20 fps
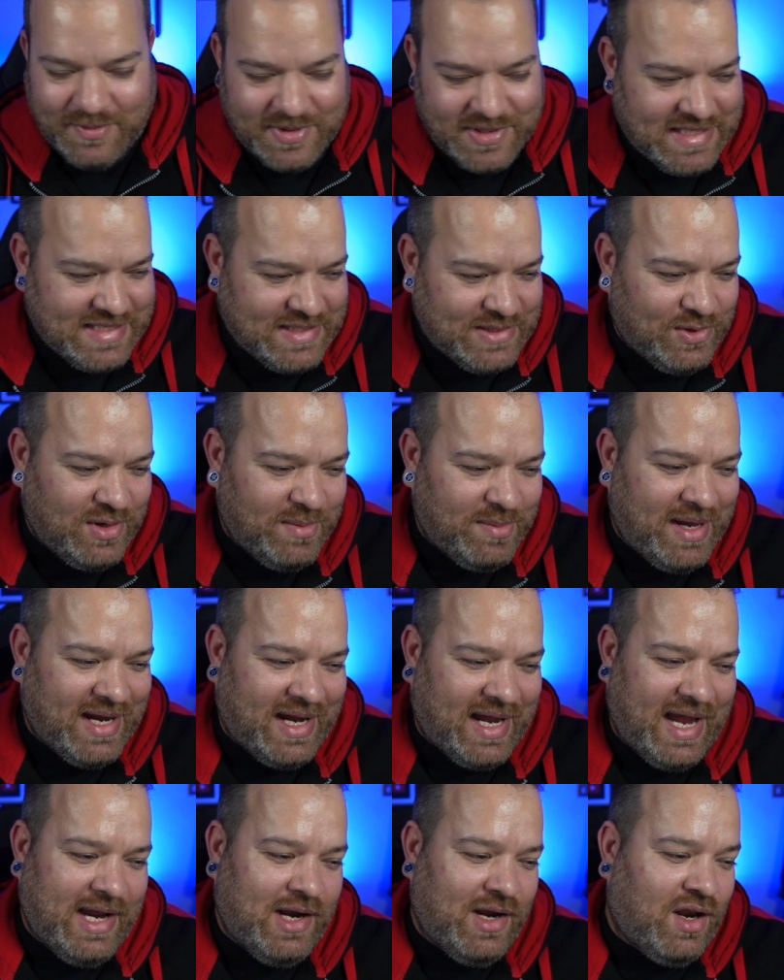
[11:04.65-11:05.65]
which is all about
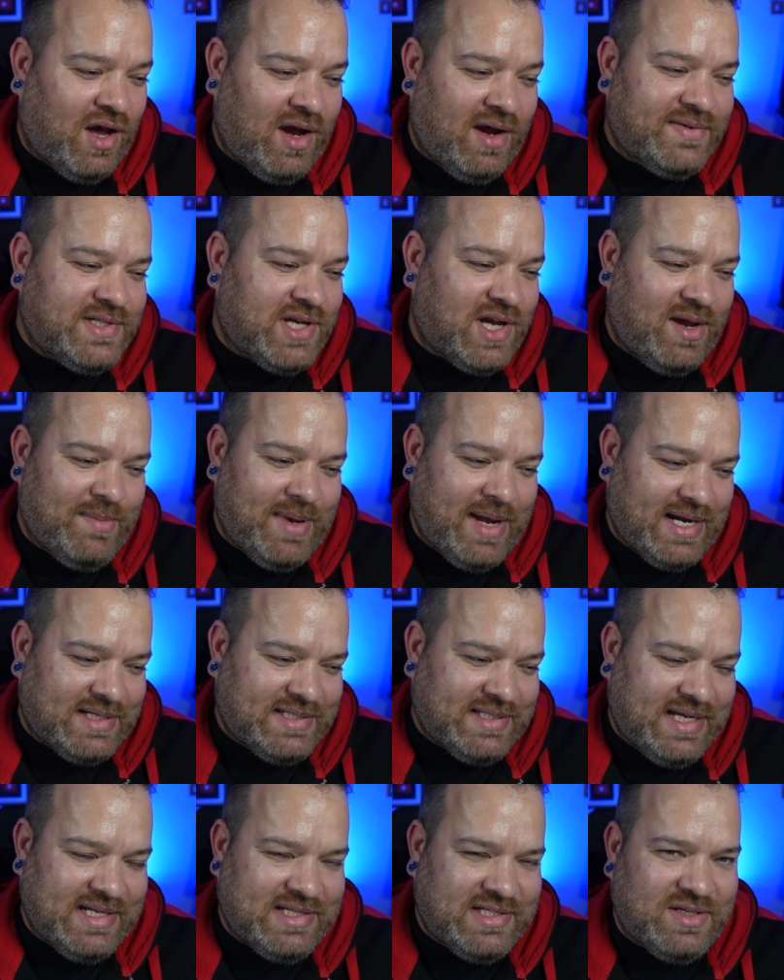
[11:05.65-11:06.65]
getting lifetime
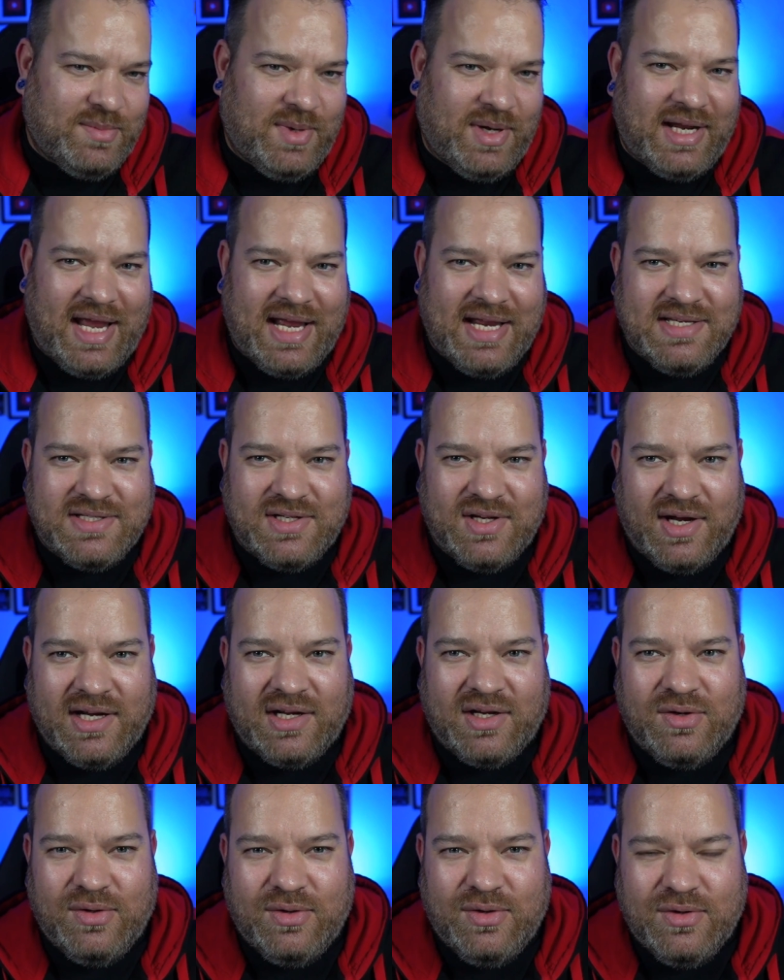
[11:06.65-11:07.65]
access to my Getting
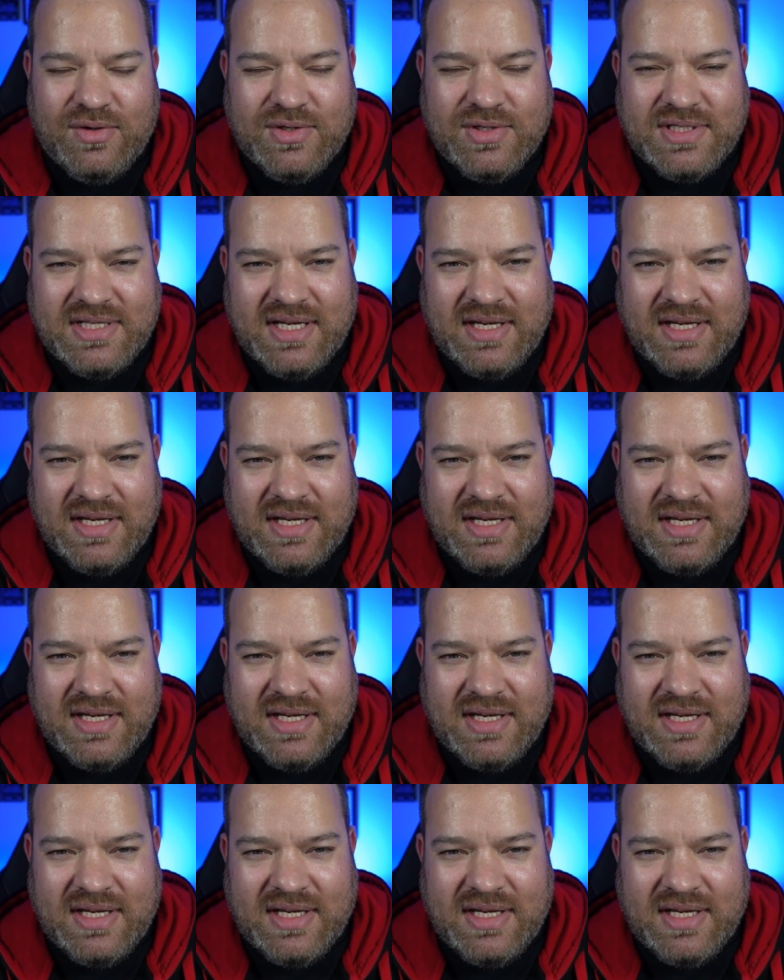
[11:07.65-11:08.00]
Started course.